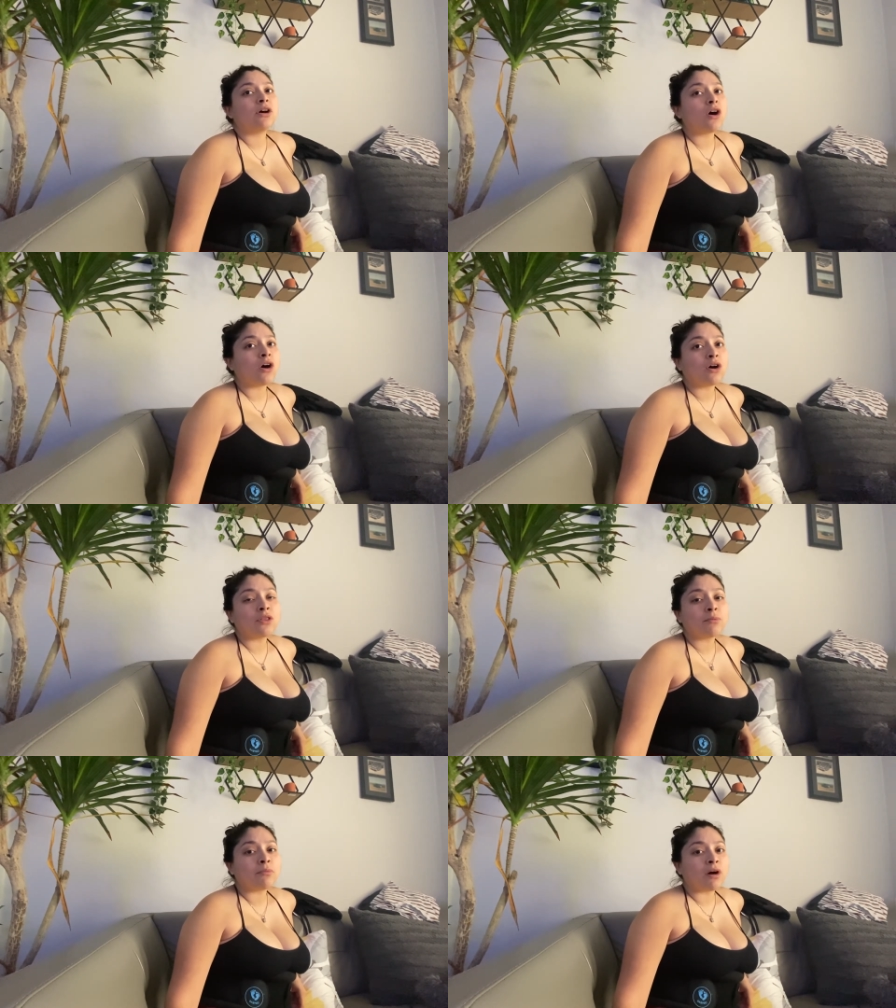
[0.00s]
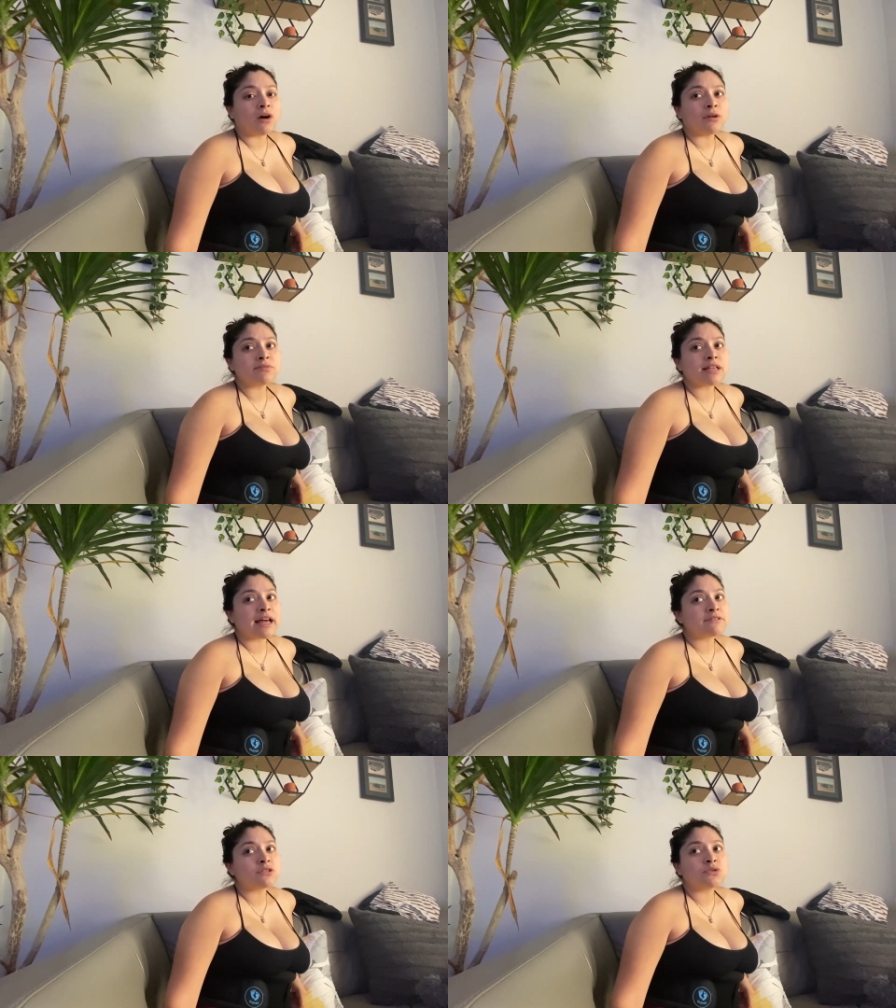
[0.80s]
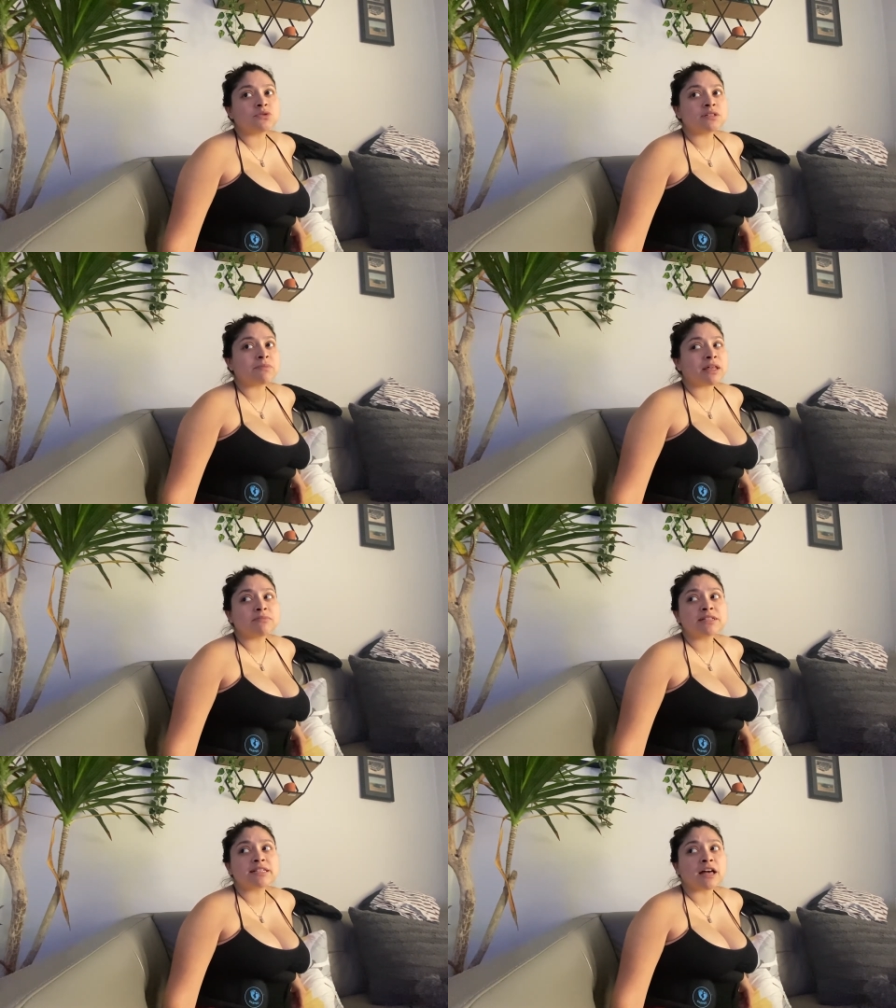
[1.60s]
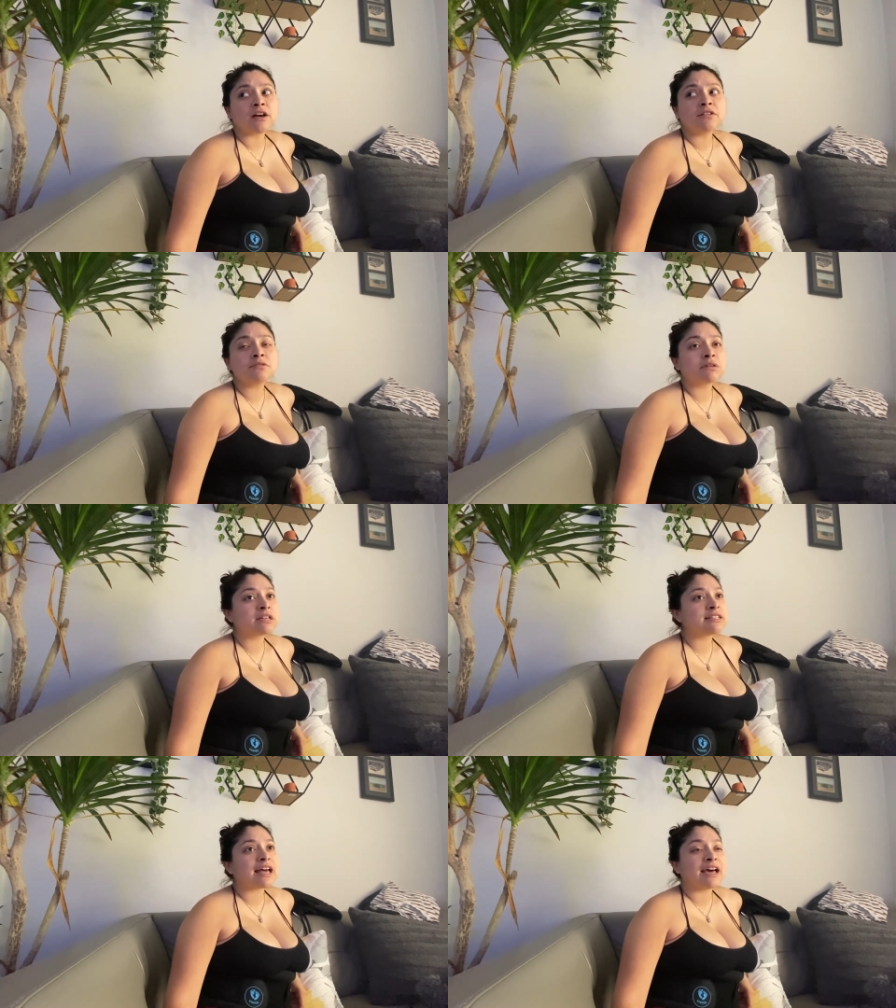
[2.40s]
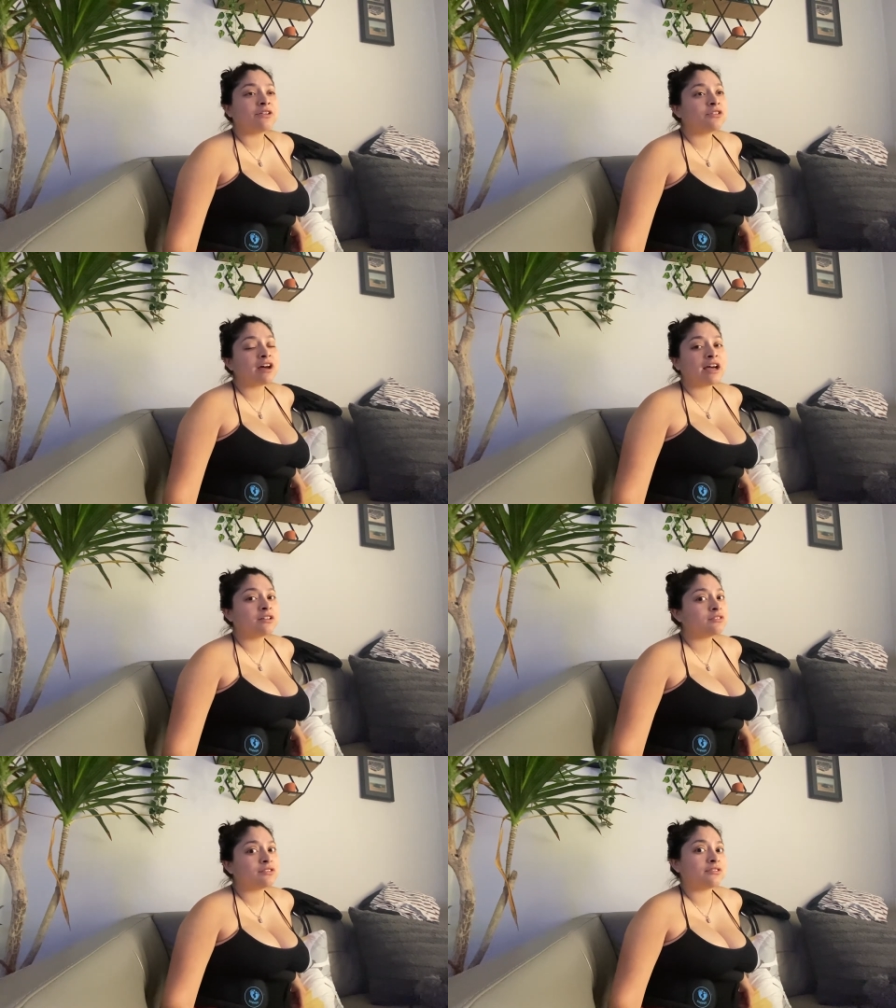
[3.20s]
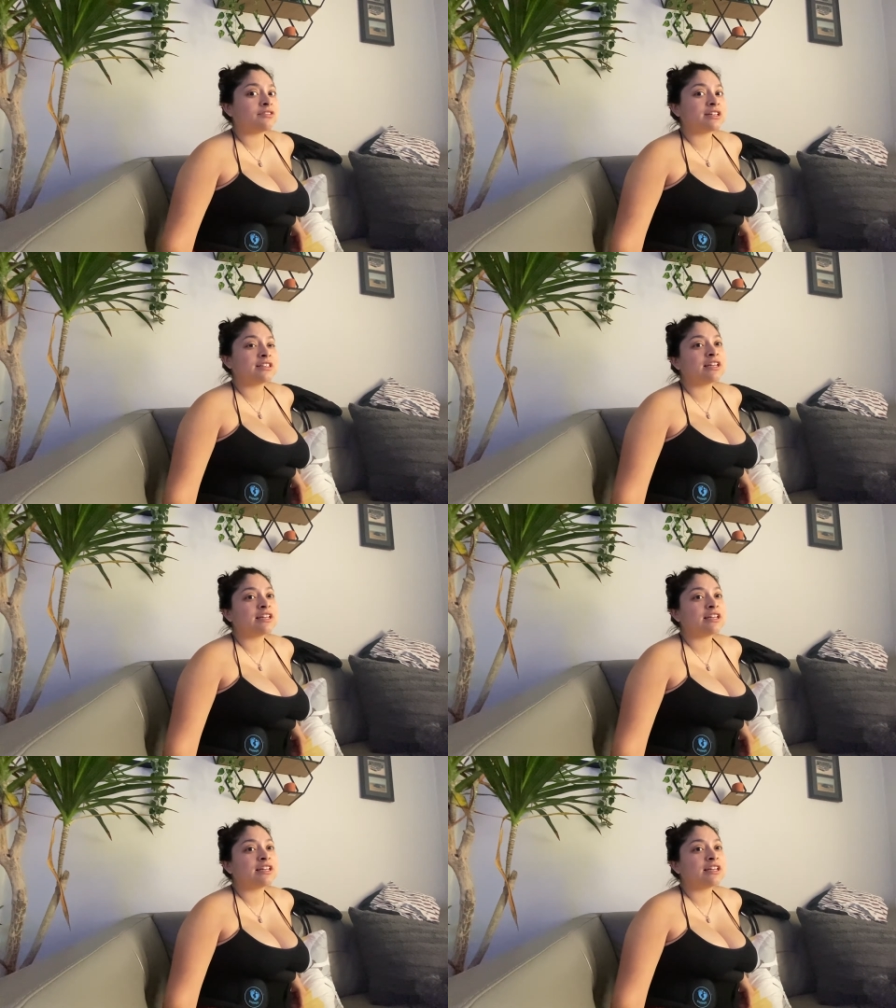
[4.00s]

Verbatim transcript: all the moms that have to do this by themselves because I don't know how you do it.